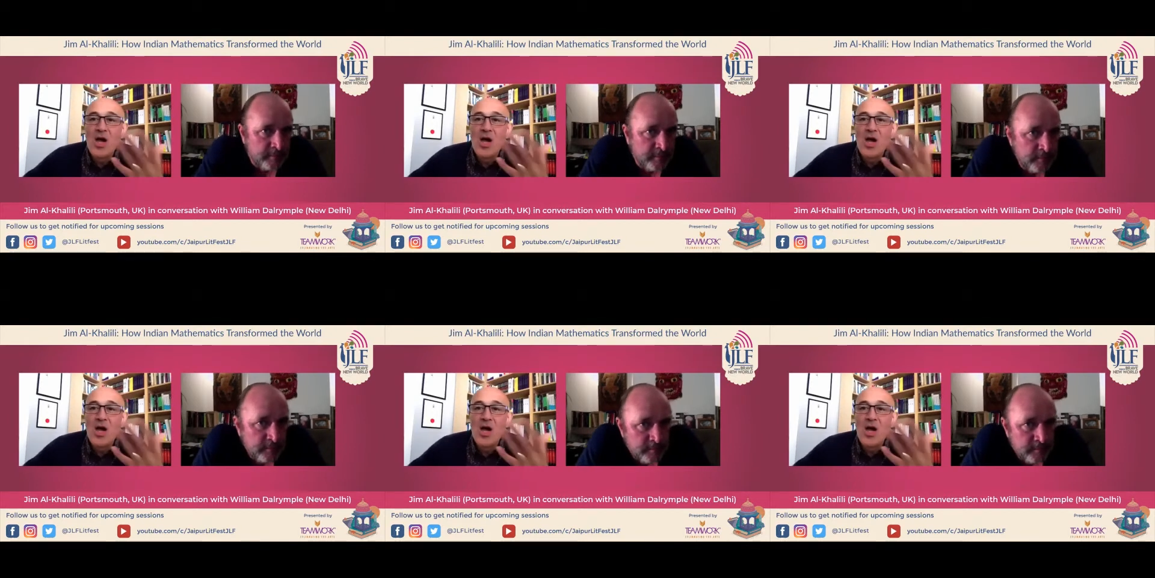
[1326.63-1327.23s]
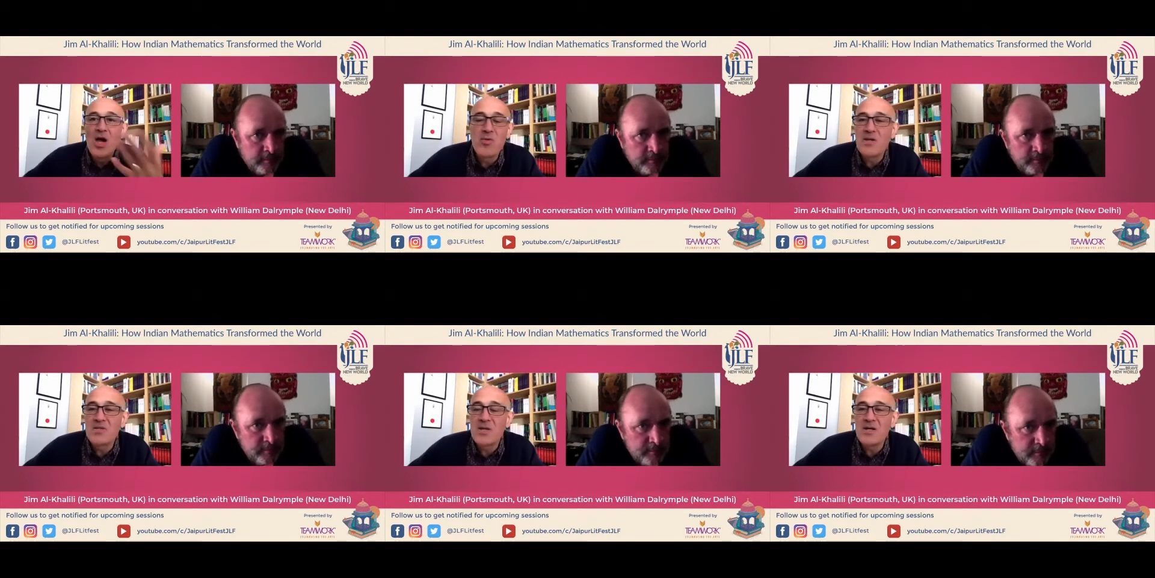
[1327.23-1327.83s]
Speaker 1: Uh, for example,
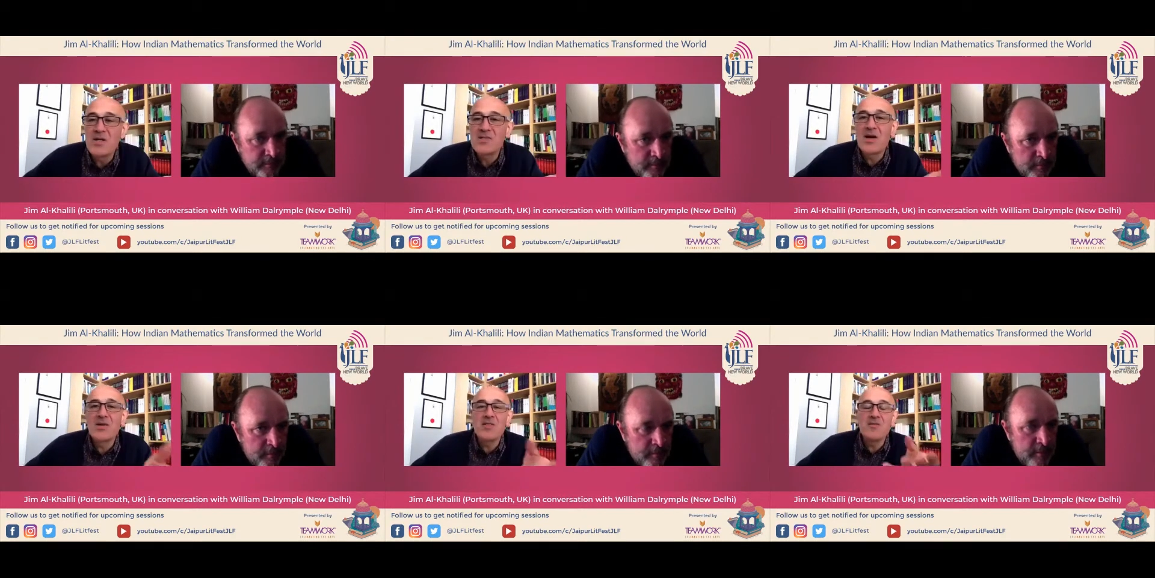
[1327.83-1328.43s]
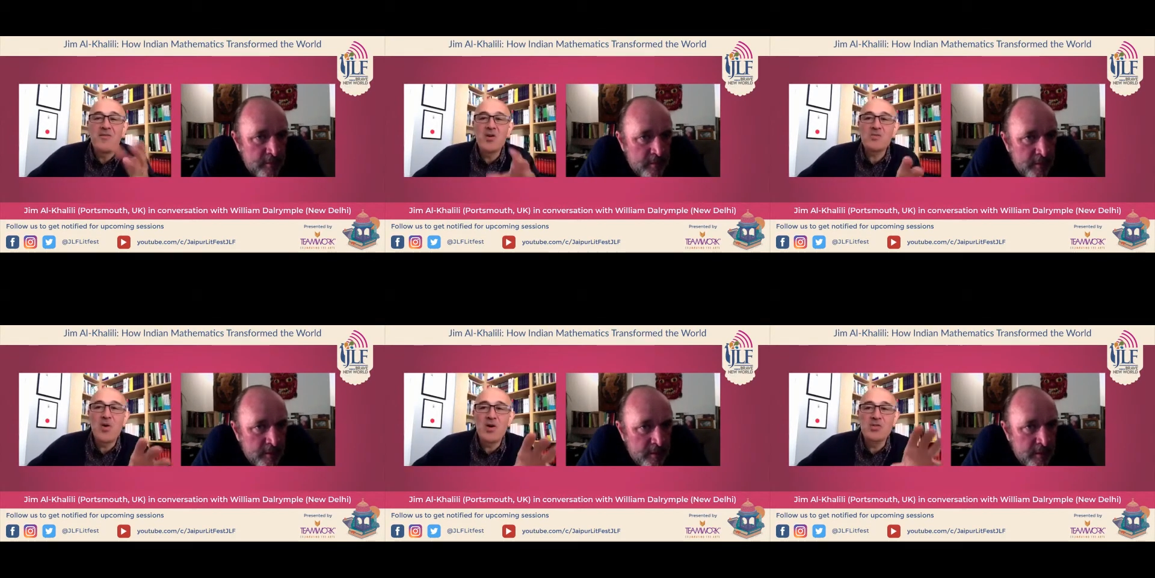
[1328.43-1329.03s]
it's, it's argued the
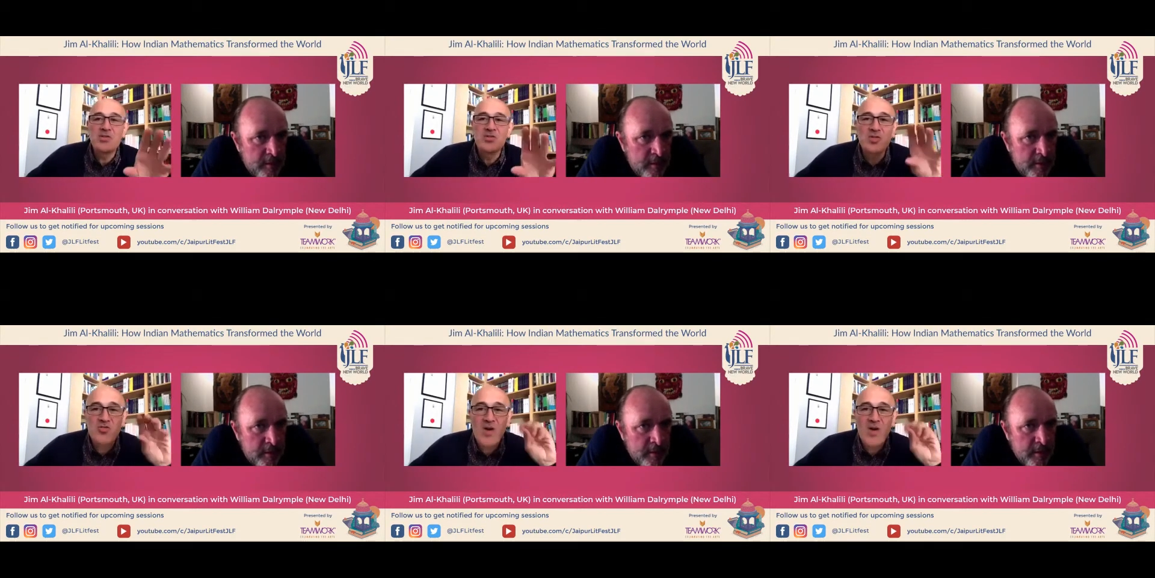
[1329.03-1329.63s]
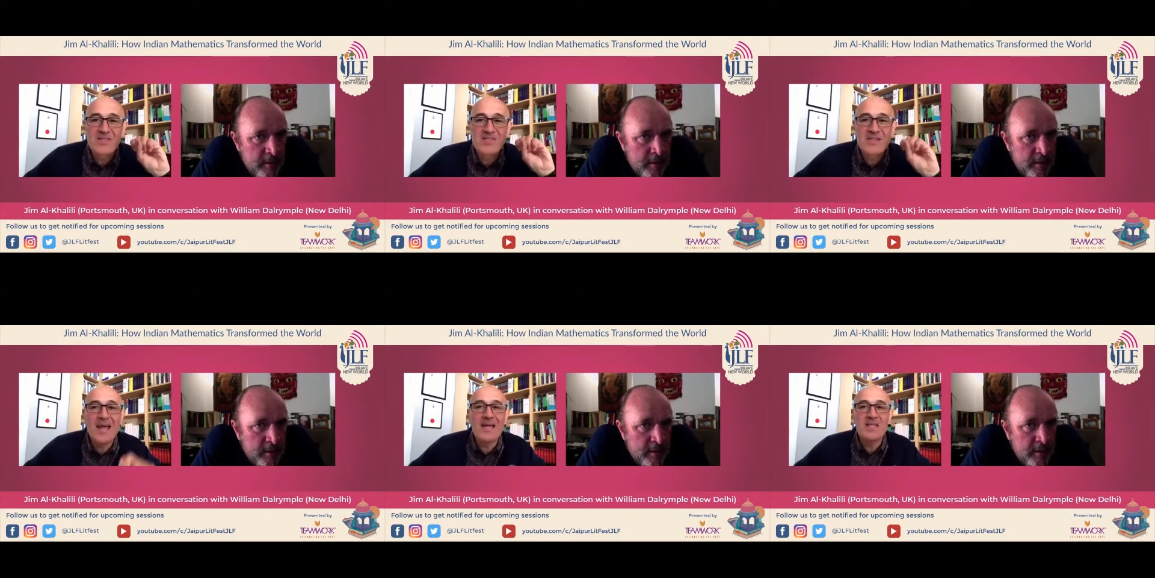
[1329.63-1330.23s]
first person to
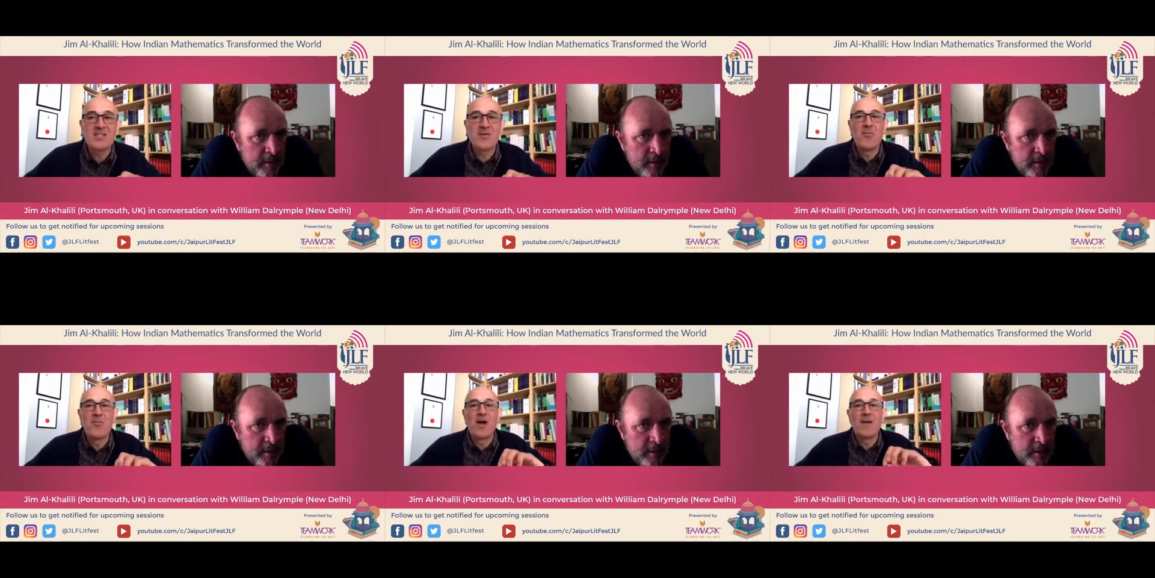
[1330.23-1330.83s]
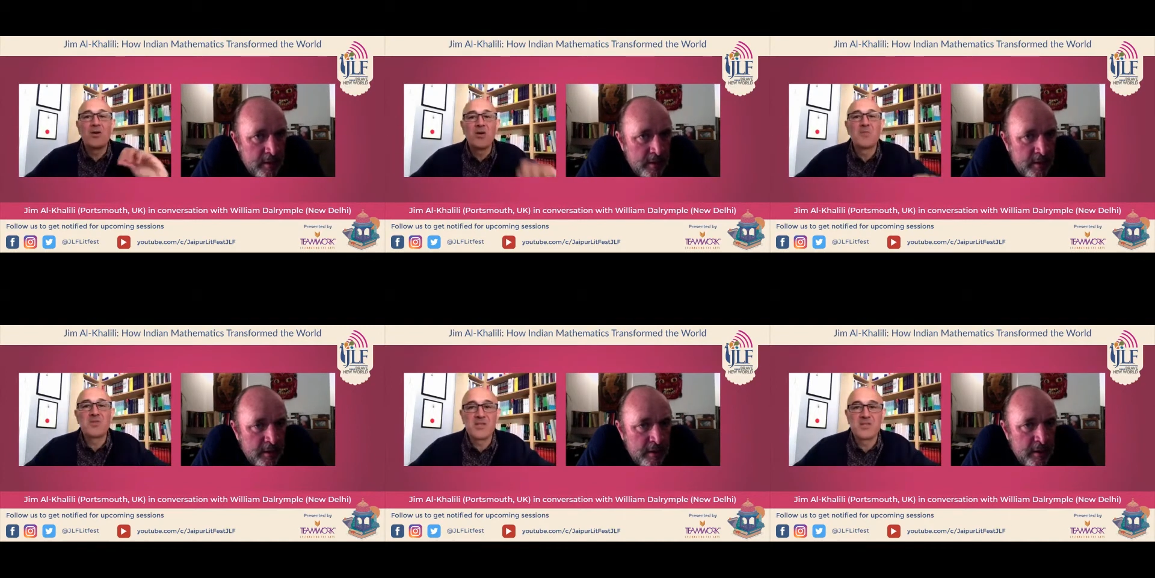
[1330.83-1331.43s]
translate
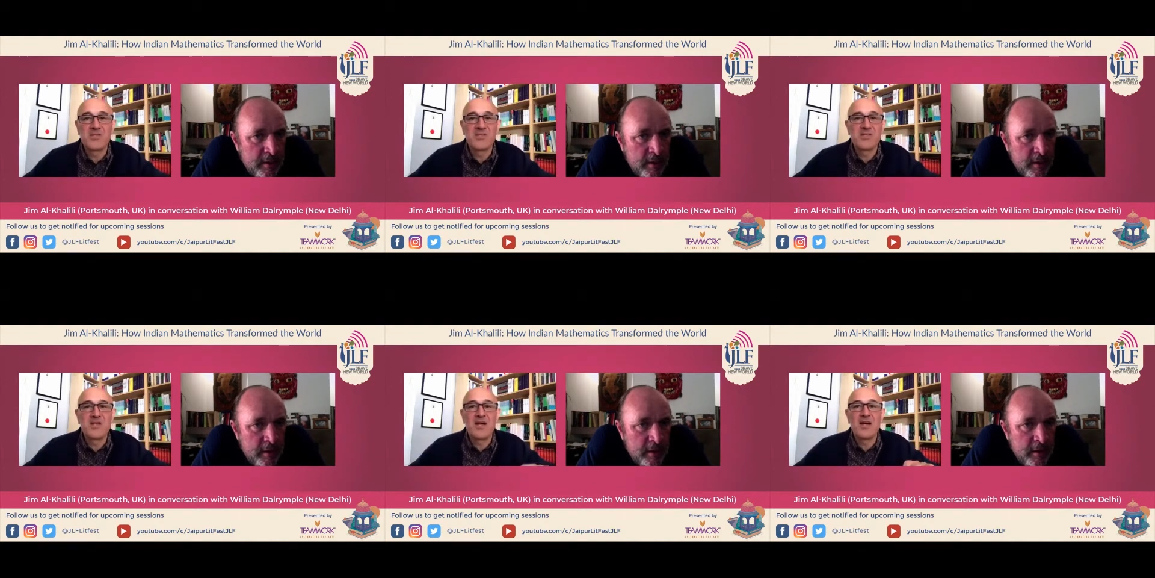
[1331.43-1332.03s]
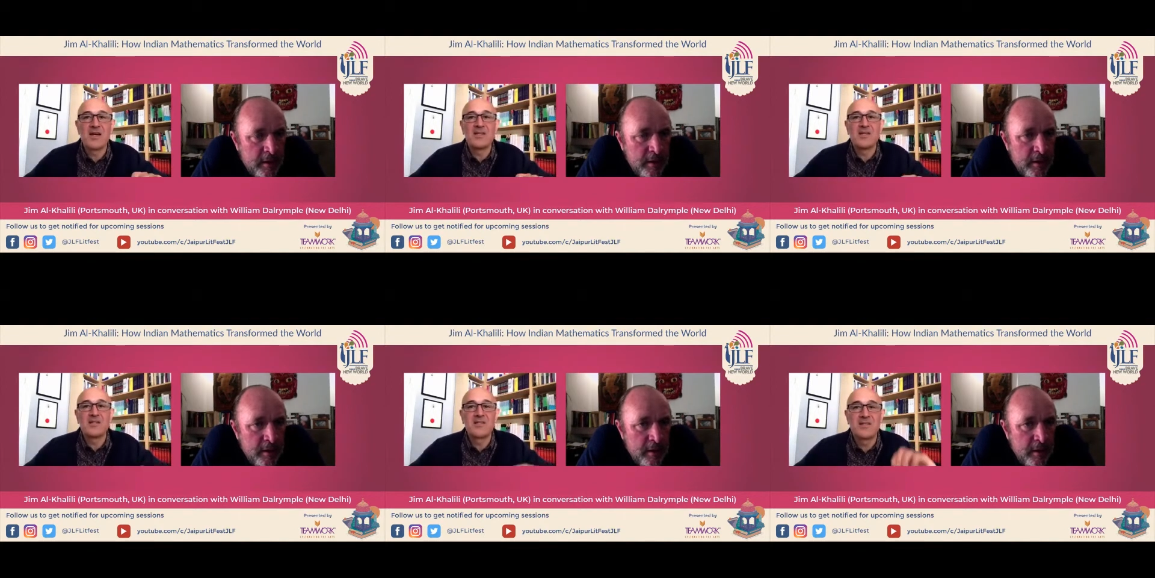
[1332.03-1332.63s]
Brahmagupta's uh,
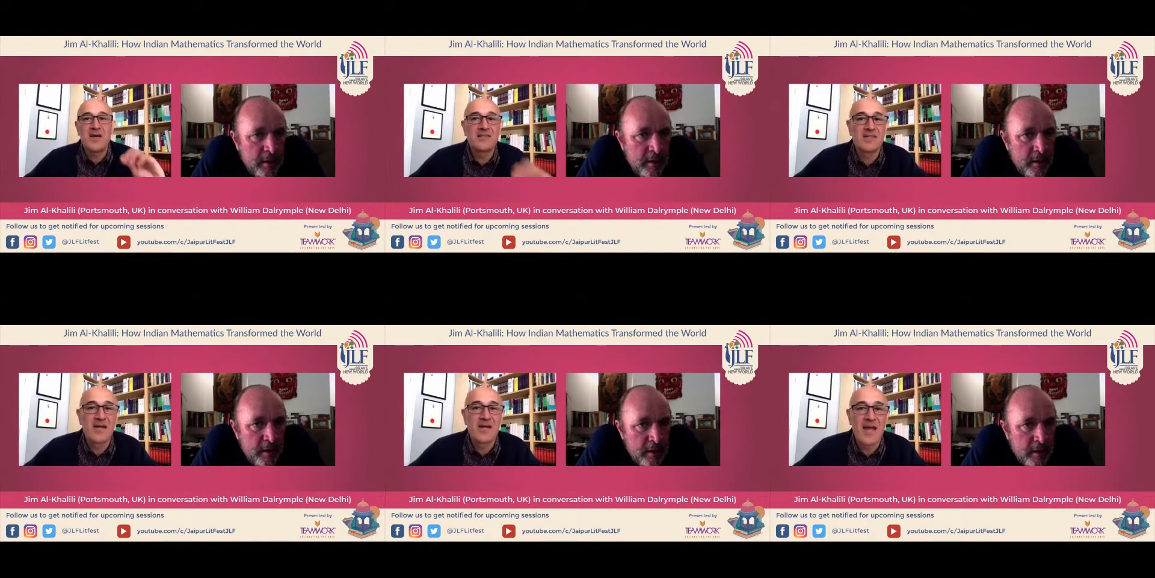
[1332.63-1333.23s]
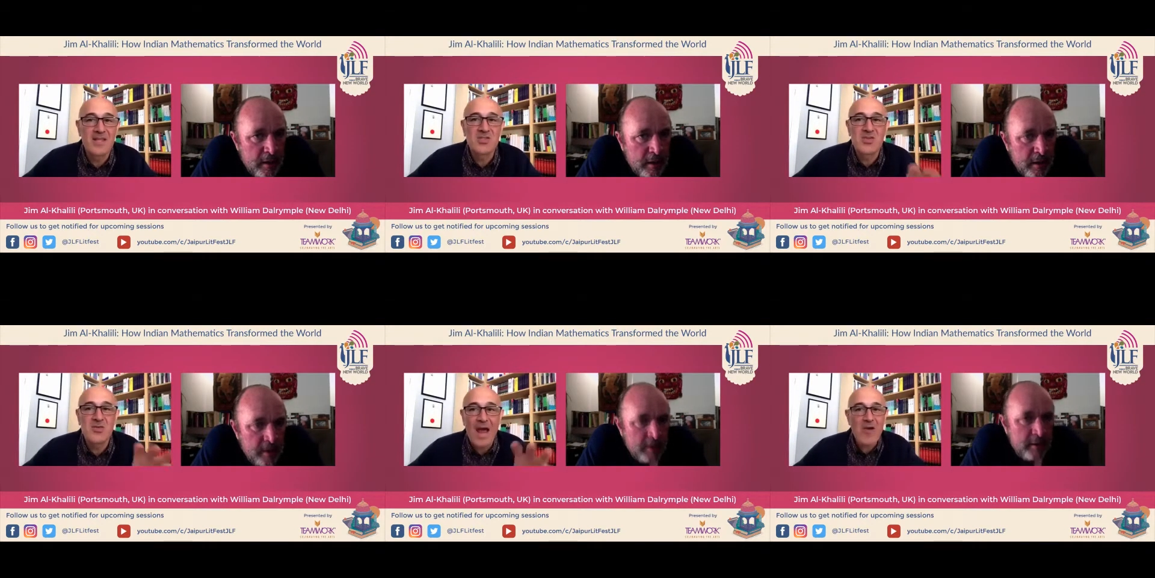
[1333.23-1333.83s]
Siddhanta
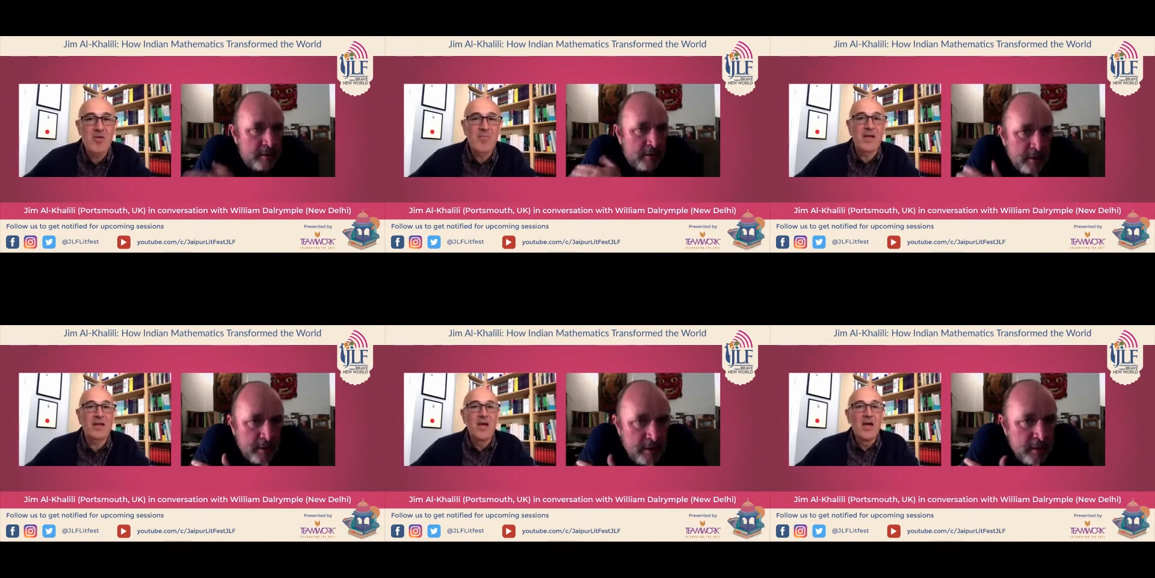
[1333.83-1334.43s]
into Arabic